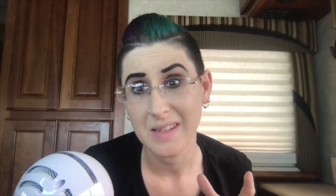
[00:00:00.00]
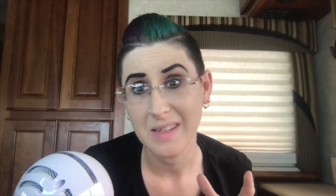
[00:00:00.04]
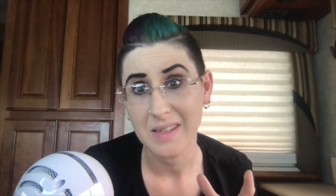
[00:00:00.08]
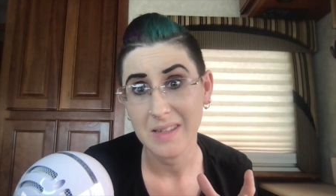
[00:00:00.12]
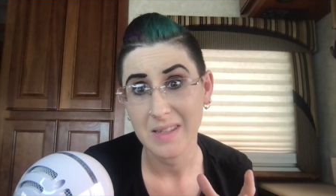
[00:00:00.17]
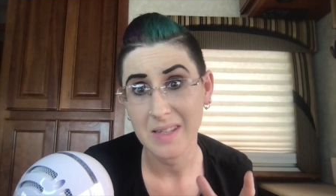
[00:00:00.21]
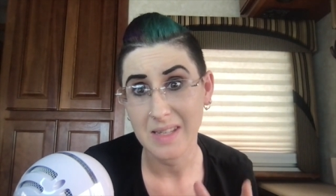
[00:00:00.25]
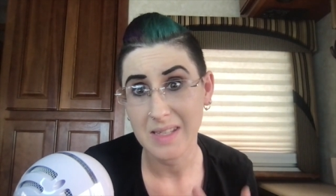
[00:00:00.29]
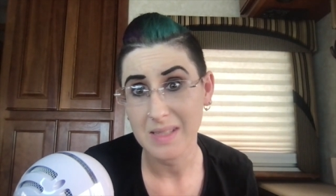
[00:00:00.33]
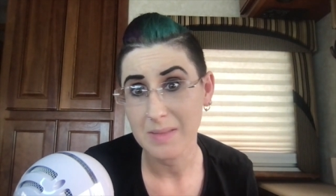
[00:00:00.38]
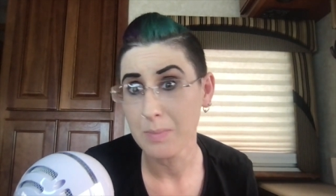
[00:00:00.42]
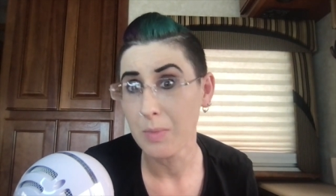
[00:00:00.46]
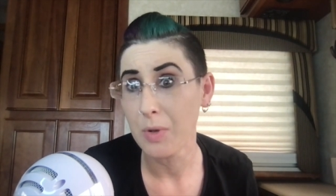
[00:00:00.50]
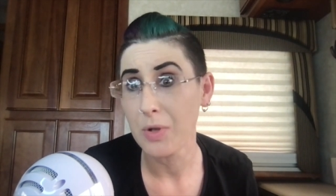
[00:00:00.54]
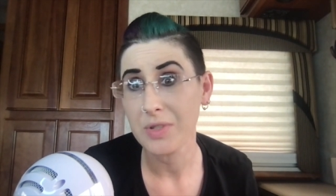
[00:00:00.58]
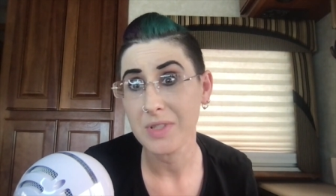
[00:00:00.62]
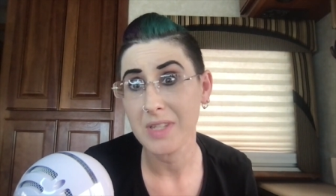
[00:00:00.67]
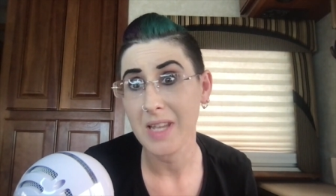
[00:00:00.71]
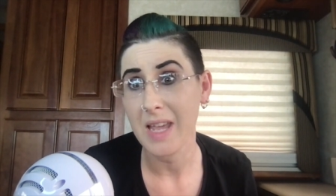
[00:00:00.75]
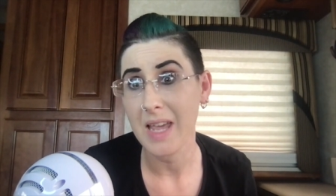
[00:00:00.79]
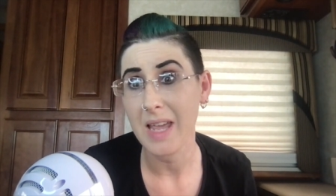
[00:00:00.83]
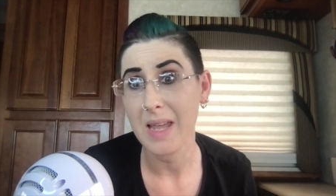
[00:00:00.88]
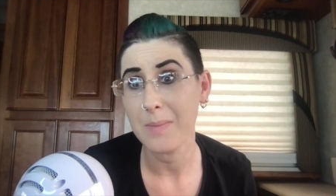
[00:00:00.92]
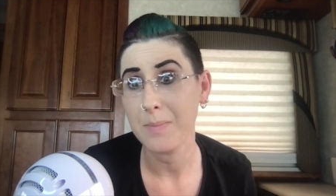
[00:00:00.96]
these
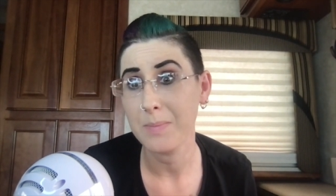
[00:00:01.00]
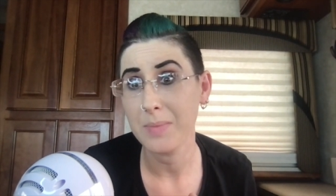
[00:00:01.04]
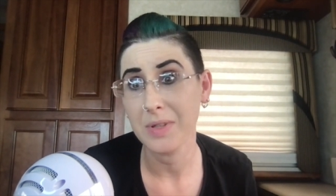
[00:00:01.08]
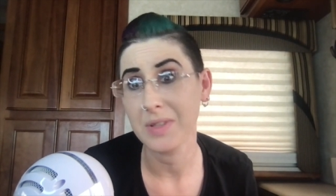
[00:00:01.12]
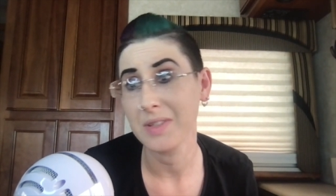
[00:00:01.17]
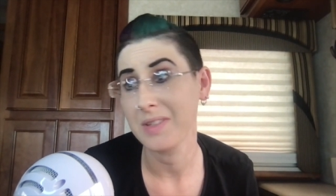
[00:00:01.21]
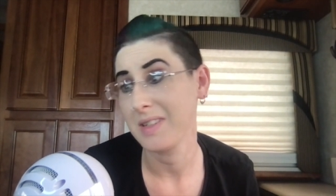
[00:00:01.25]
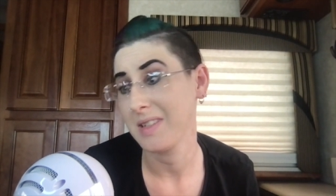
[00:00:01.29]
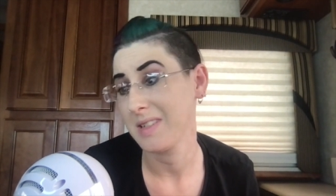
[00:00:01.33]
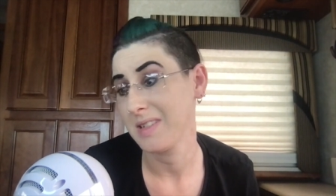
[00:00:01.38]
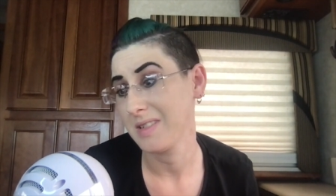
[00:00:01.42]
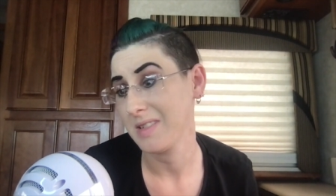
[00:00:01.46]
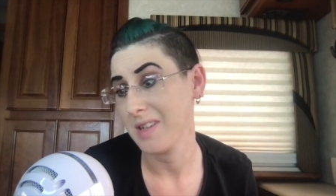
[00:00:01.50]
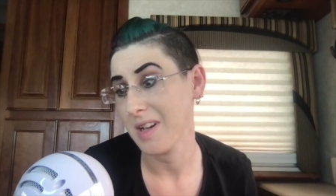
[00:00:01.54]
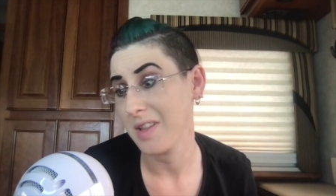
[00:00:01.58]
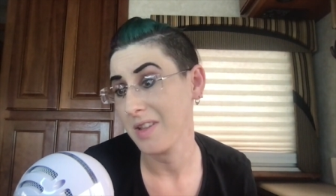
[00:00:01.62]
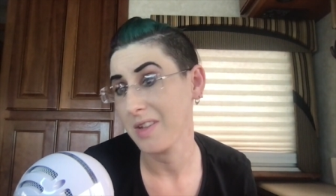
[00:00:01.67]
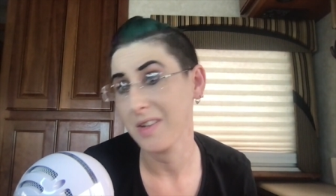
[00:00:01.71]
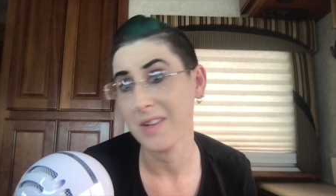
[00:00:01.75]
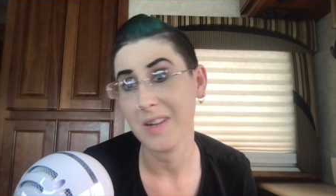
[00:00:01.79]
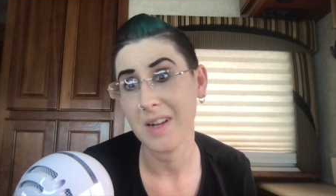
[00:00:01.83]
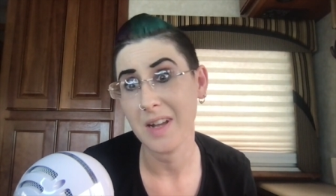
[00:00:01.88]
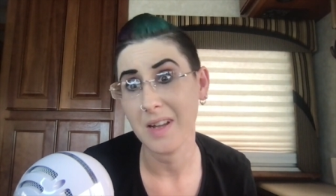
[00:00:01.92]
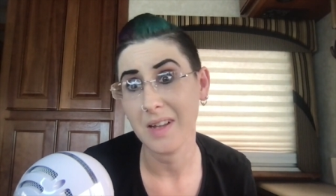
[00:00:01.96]
multi billion
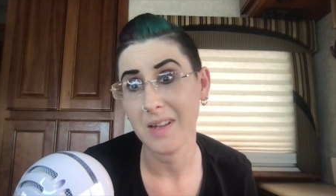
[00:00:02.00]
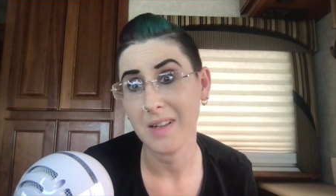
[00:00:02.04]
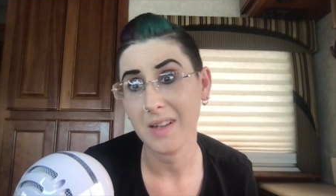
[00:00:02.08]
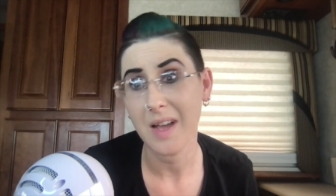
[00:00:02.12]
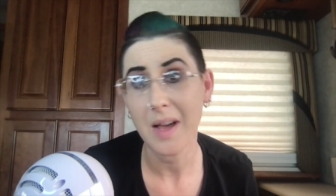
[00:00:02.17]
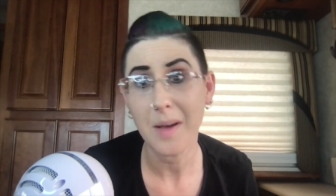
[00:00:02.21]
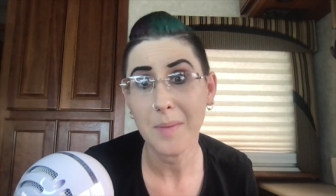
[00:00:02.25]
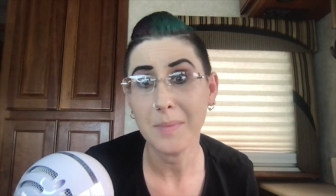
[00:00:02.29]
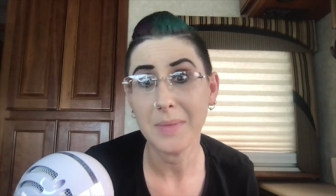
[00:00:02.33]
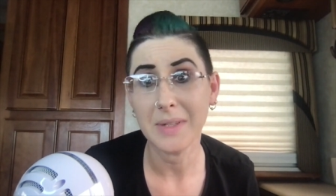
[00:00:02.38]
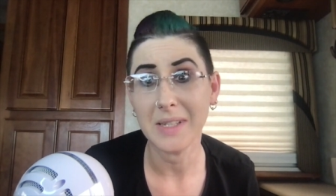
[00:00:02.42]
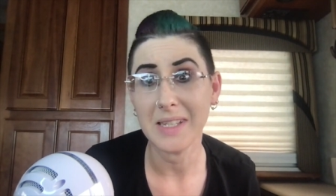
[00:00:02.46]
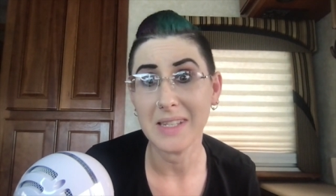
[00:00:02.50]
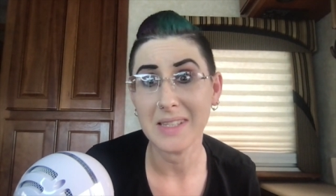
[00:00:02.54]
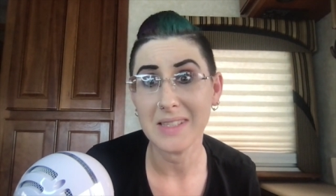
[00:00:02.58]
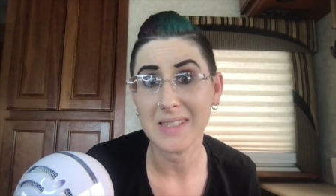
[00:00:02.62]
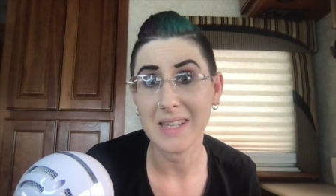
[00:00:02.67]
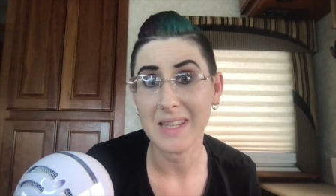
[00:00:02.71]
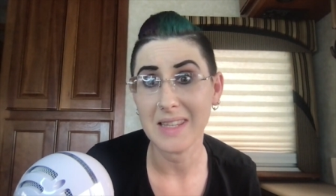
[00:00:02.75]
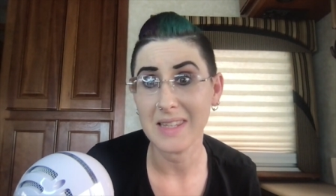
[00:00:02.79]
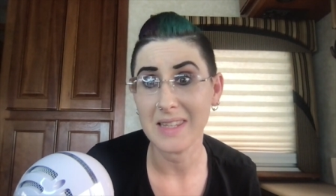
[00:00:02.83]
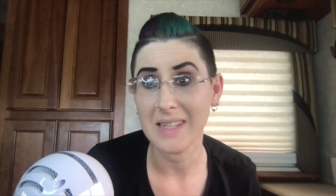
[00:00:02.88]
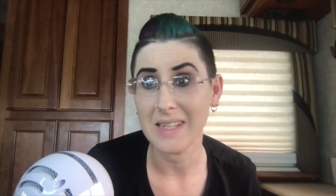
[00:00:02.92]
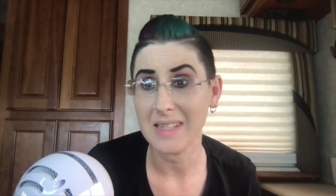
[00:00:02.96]
dollar c- companies
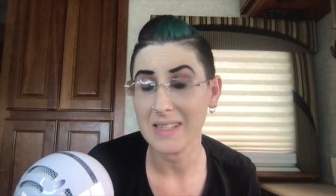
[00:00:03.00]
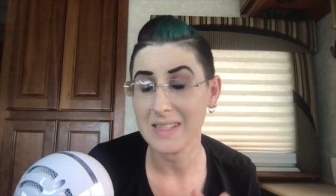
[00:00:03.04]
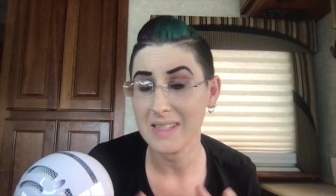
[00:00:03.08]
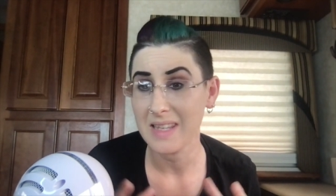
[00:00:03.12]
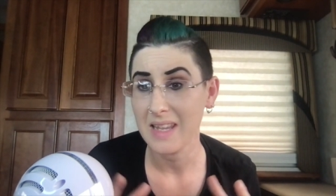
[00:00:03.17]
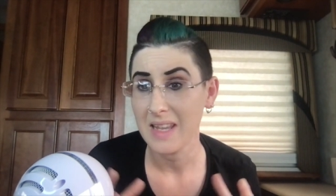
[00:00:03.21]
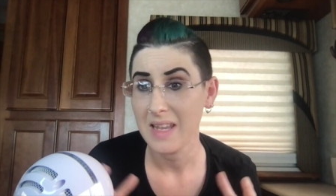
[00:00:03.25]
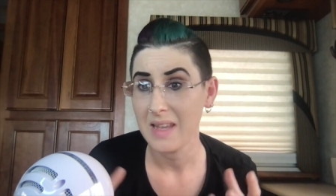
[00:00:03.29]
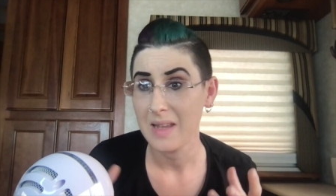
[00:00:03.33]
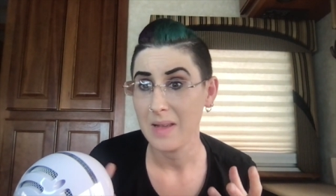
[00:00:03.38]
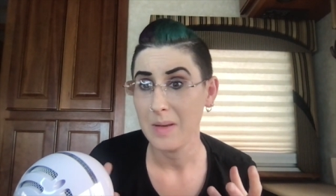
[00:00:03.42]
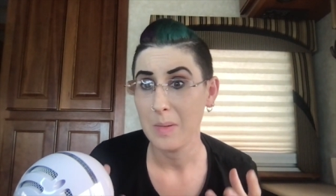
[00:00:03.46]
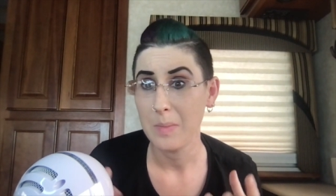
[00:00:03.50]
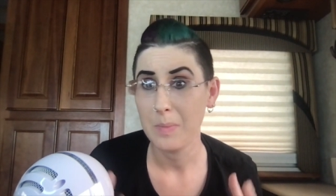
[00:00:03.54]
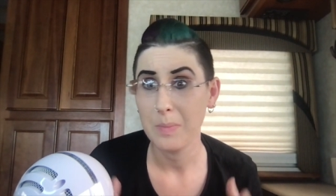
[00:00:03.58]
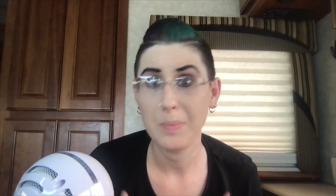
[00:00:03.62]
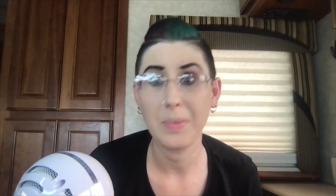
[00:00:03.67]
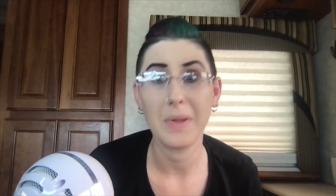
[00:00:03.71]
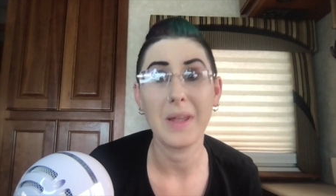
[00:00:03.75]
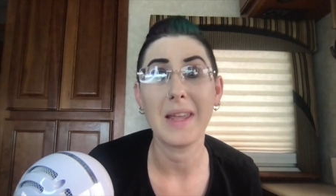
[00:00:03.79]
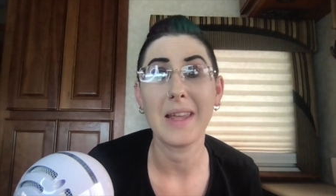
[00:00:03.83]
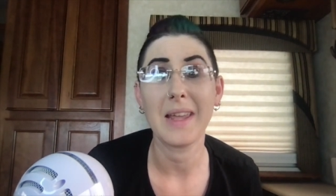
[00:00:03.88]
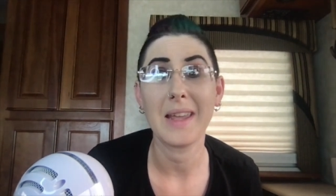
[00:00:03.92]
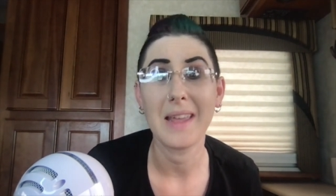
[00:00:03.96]
and these
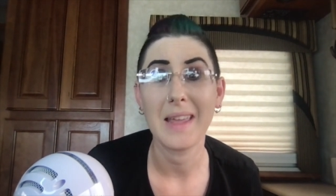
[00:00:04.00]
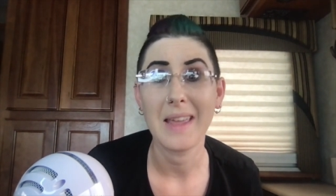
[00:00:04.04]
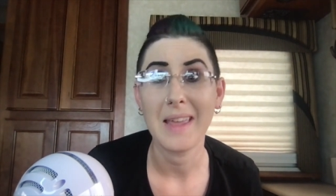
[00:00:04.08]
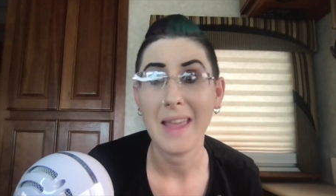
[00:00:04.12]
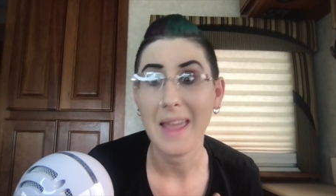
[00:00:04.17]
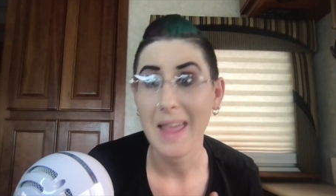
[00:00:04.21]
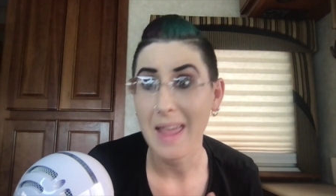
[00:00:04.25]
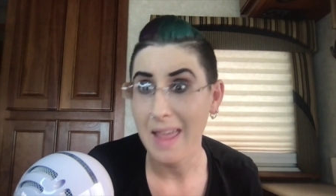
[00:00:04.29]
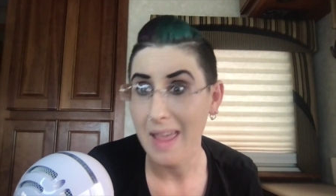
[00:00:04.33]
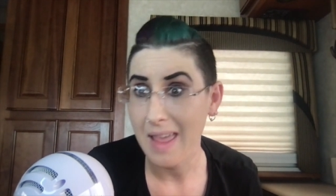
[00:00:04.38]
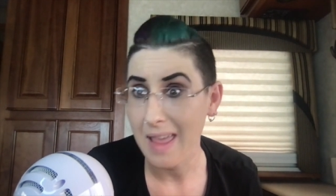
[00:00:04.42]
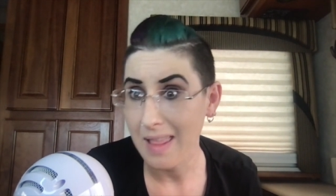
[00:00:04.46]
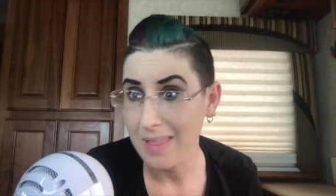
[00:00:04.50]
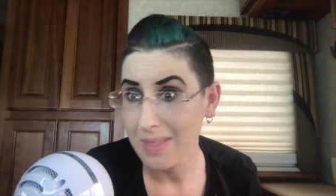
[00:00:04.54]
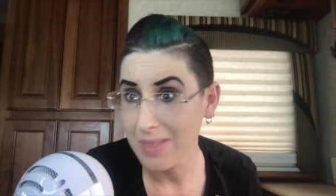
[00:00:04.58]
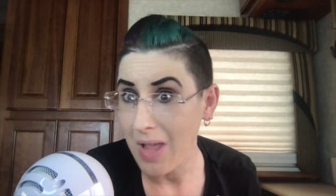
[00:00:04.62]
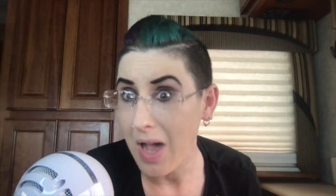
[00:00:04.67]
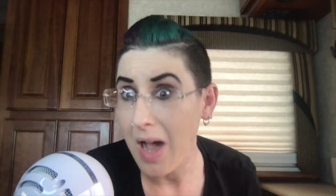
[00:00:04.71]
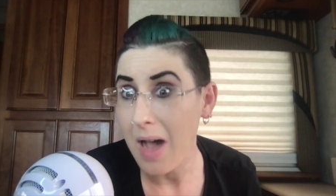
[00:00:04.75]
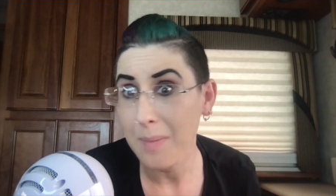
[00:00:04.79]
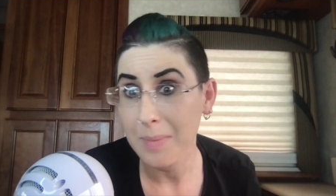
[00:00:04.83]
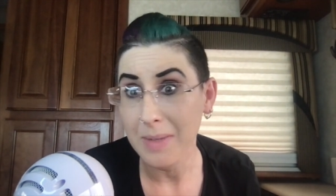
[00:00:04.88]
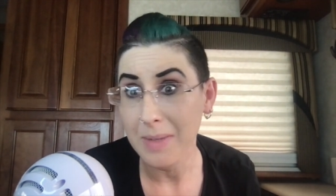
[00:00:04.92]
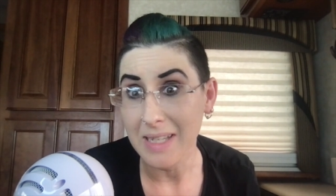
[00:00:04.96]
big
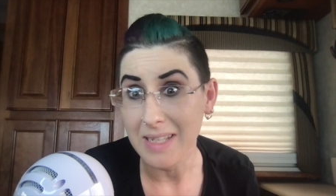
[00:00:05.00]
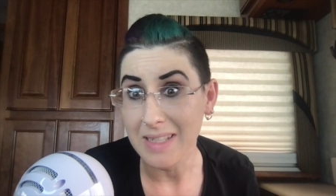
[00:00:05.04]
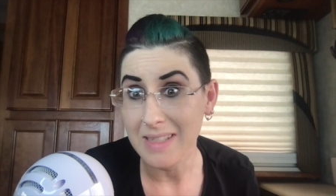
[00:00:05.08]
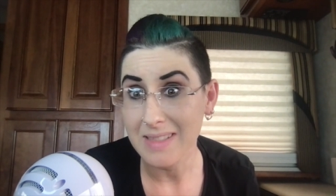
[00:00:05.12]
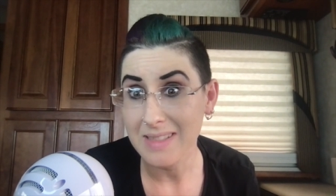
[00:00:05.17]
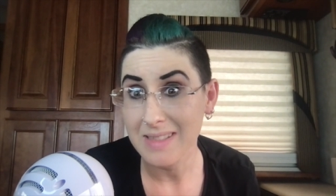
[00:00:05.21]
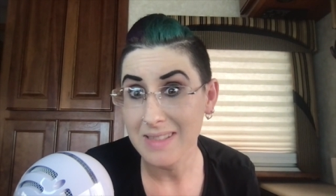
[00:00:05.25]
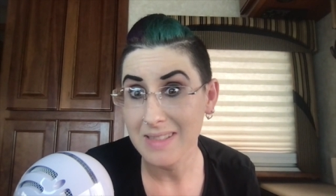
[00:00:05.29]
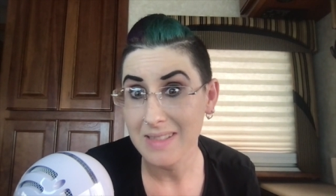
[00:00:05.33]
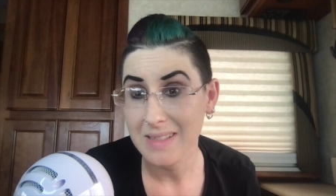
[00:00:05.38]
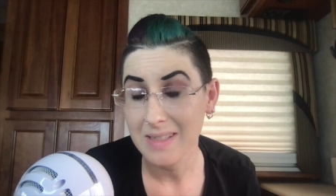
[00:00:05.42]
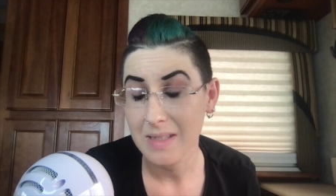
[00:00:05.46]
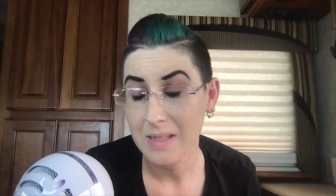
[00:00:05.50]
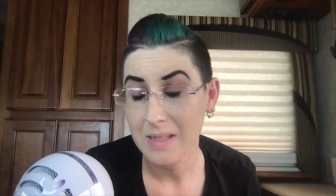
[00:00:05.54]
lobbies.